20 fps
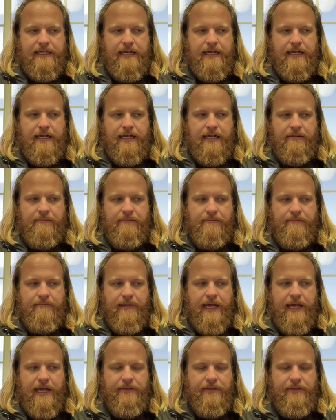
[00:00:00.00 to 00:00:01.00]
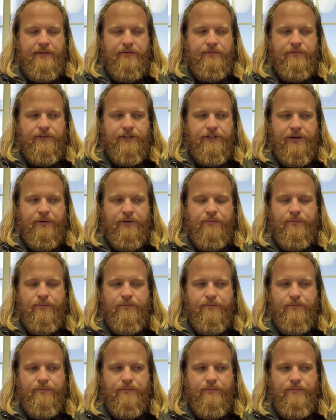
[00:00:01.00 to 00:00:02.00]
And the
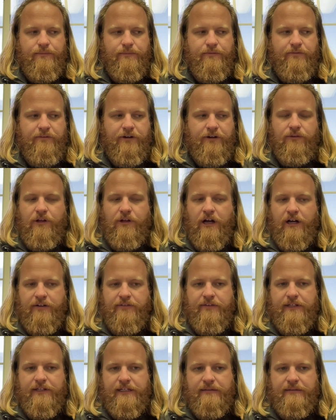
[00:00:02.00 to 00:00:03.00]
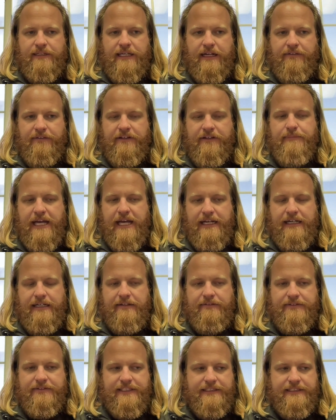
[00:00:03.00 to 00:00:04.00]
for a lot of the kind of
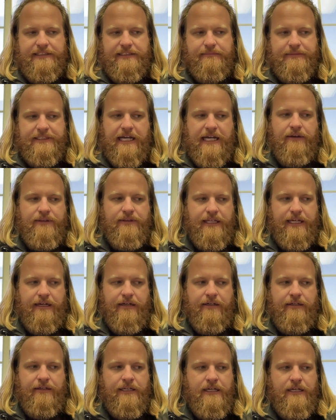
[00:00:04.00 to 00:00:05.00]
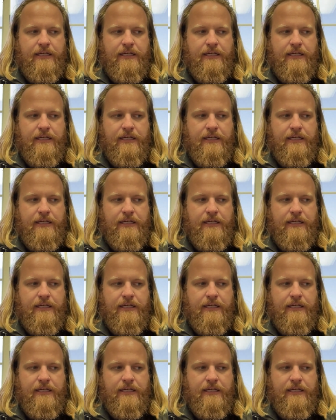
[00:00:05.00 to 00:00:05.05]
competitive systems out there,